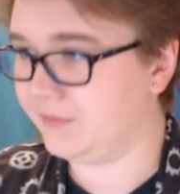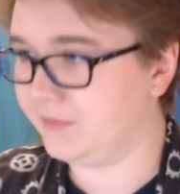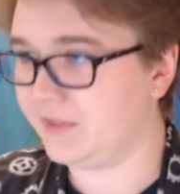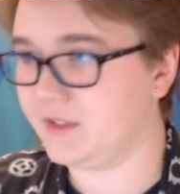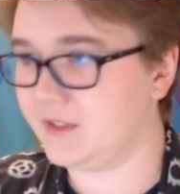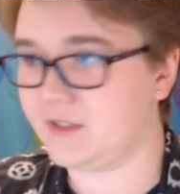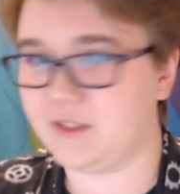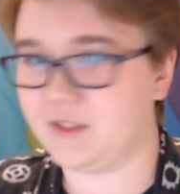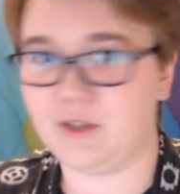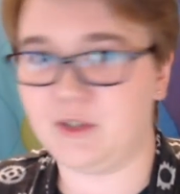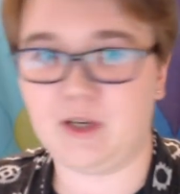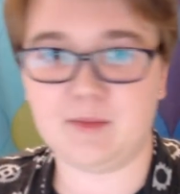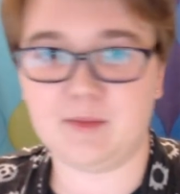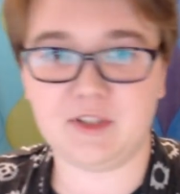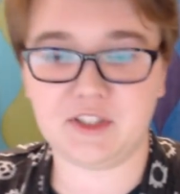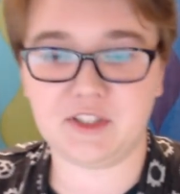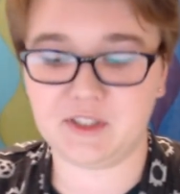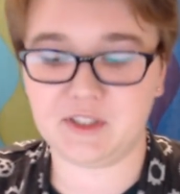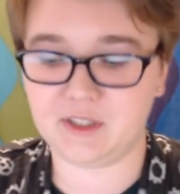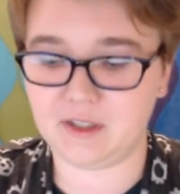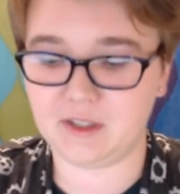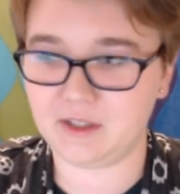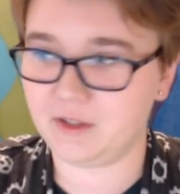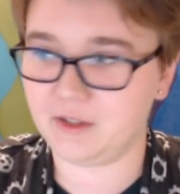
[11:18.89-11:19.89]
So I'm just
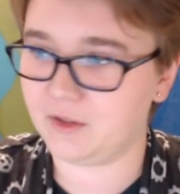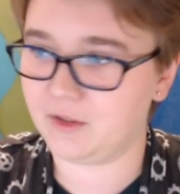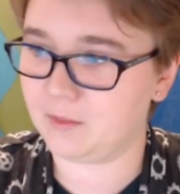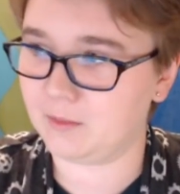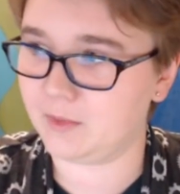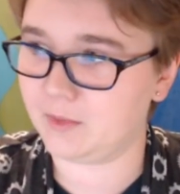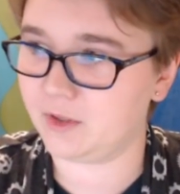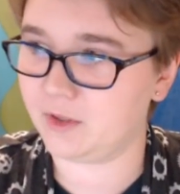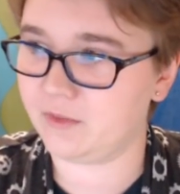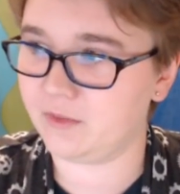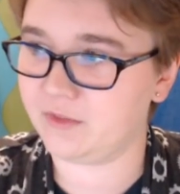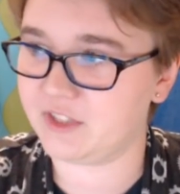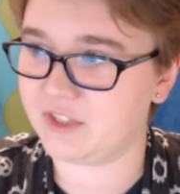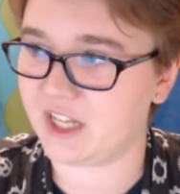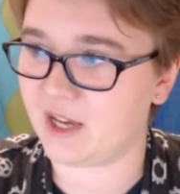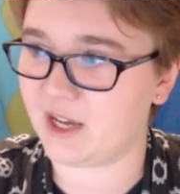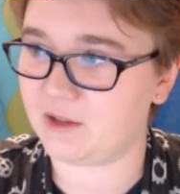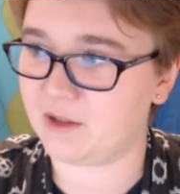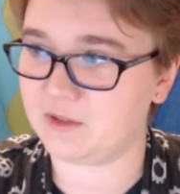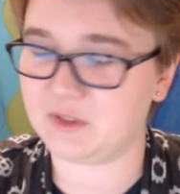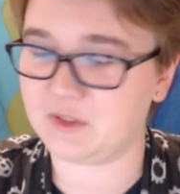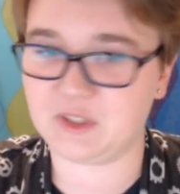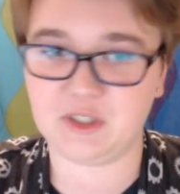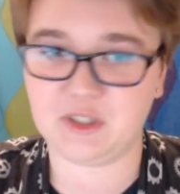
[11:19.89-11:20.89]
going to move
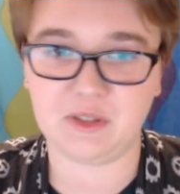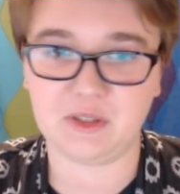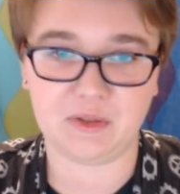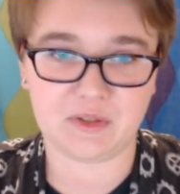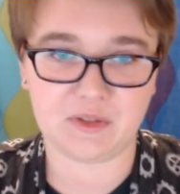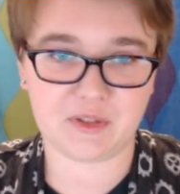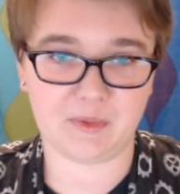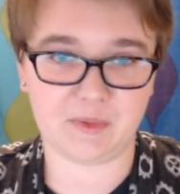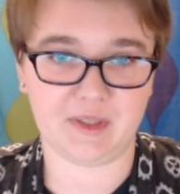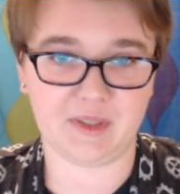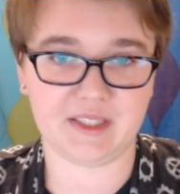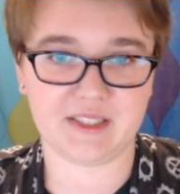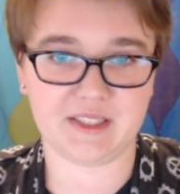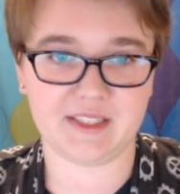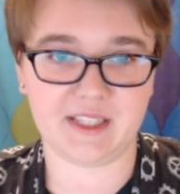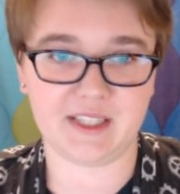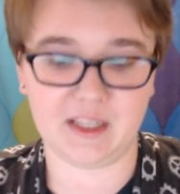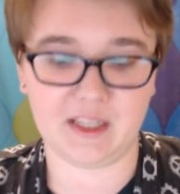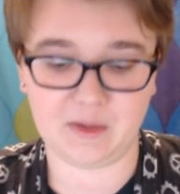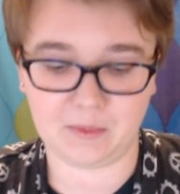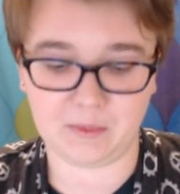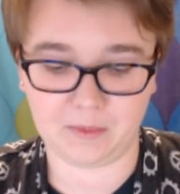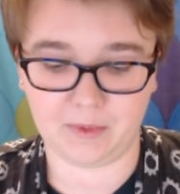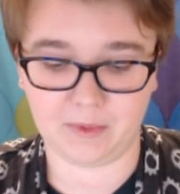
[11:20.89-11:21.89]
down to so we can
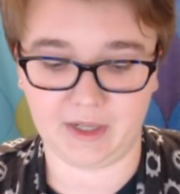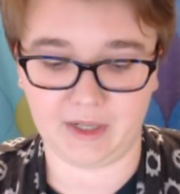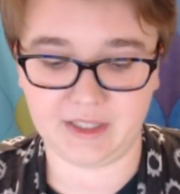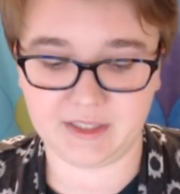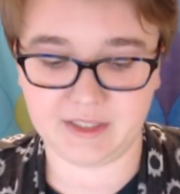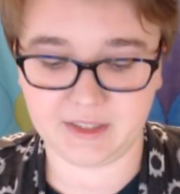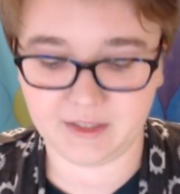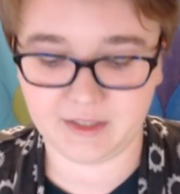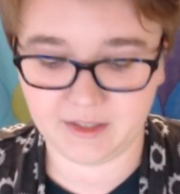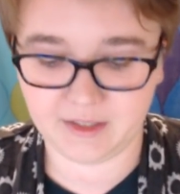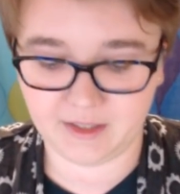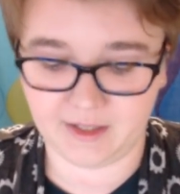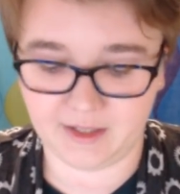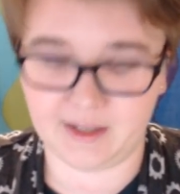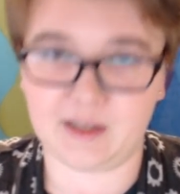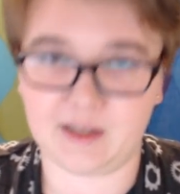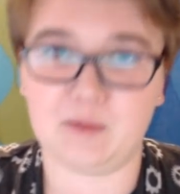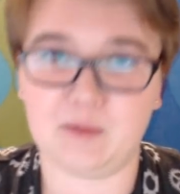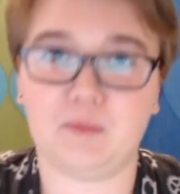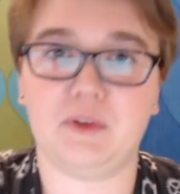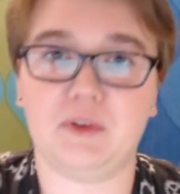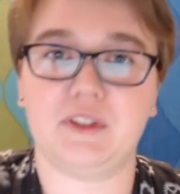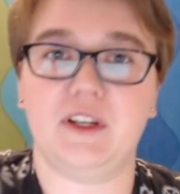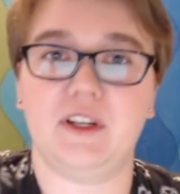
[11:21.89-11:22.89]
see what
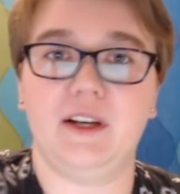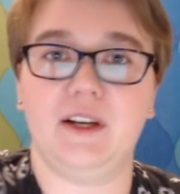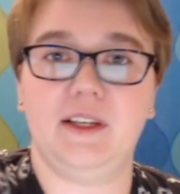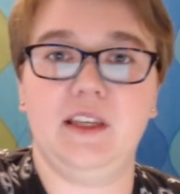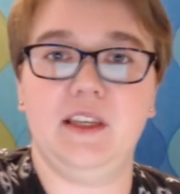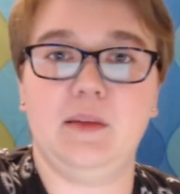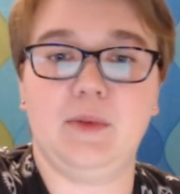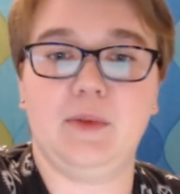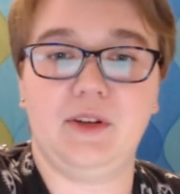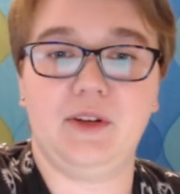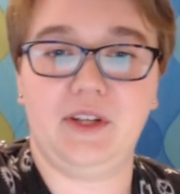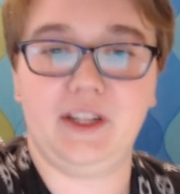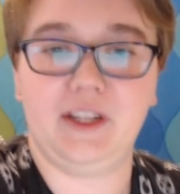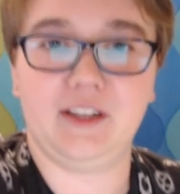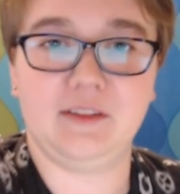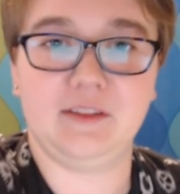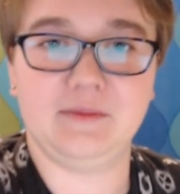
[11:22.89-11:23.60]
we're talking about here.